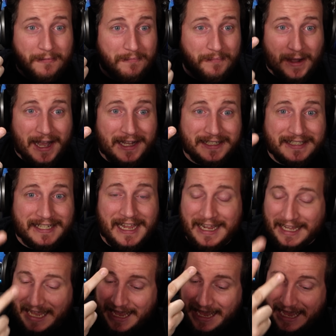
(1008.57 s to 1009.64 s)
Bontech,
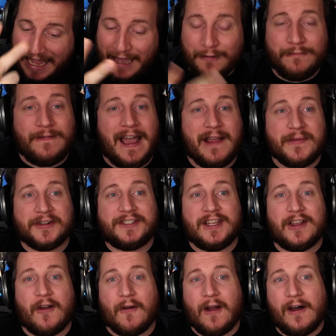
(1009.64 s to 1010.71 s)
and
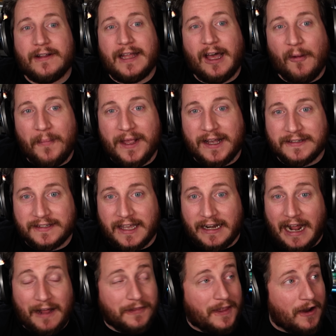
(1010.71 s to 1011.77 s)
Fiberseek are all helping us get
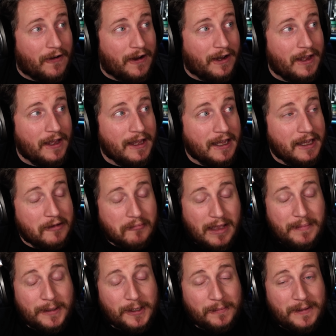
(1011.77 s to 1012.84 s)
out there, and
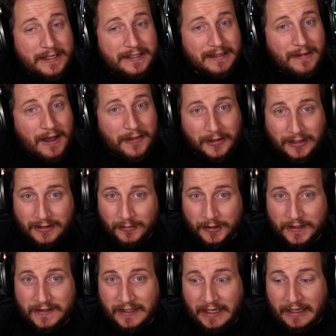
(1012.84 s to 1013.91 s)
maybe there'll be some others. We'll
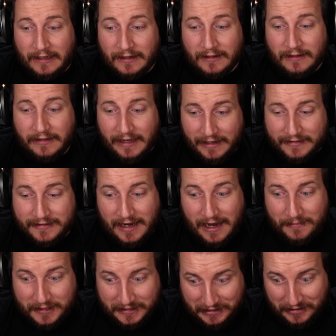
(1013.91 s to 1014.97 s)
see. Yes, I'm
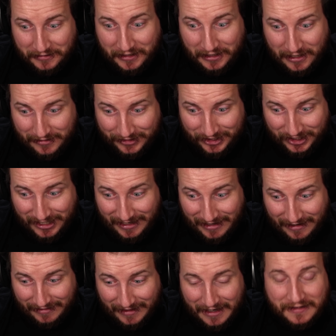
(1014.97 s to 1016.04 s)
still
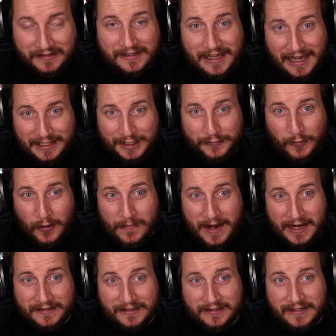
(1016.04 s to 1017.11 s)
negotiating things. Yes, Formnext is